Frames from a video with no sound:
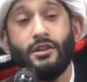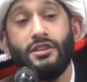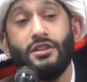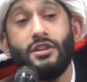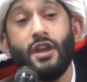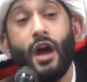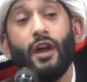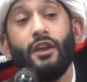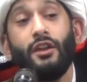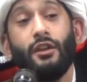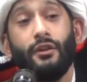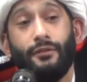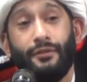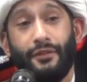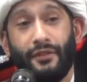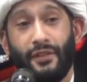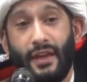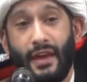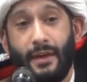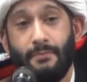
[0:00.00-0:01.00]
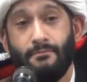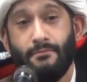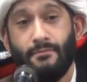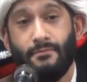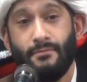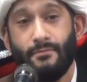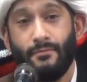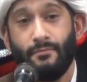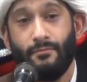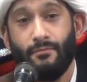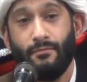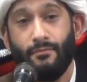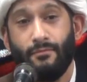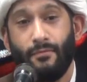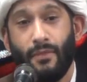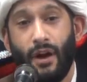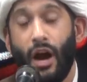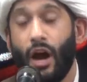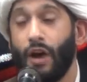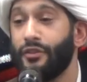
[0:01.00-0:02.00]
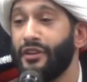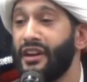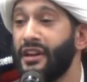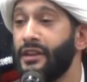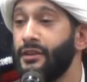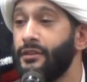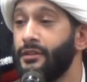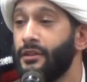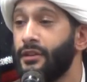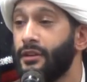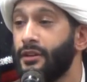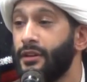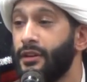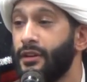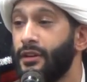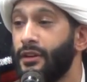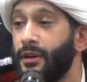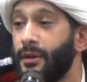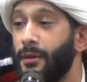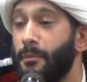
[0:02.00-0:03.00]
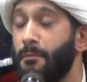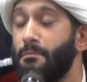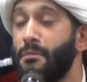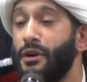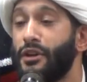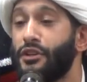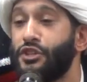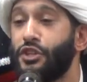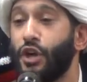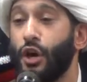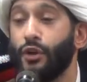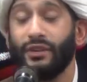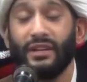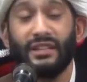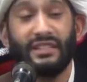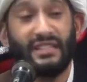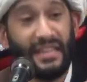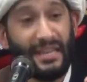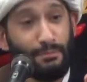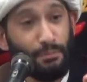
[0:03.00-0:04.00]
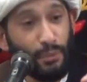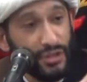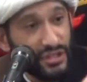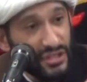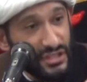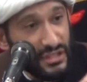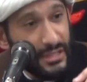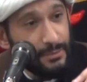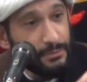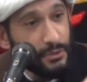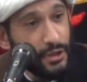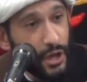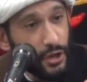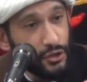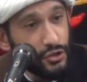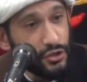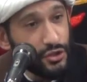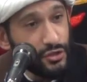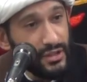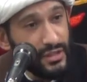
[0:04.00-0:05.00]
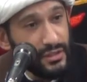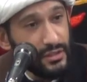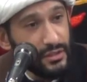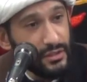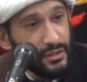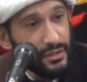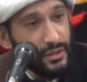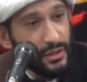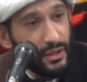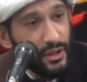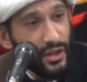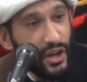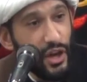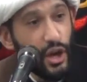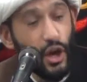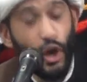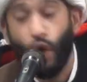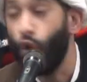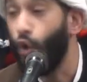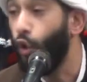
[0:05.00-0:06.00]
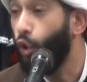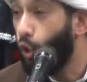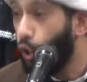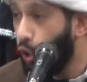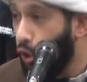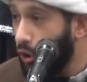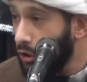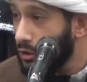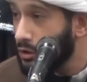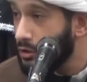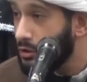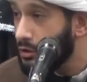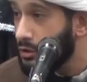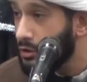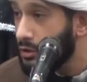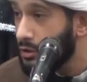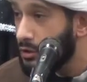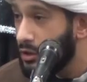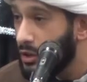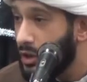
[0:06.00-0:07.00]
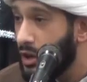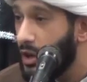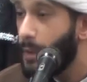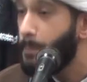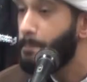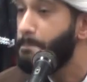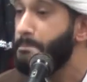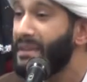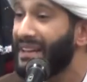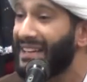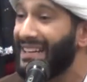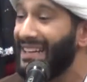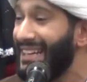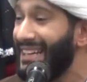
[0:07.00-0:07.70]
None of them are in majority Muslim countries or Middle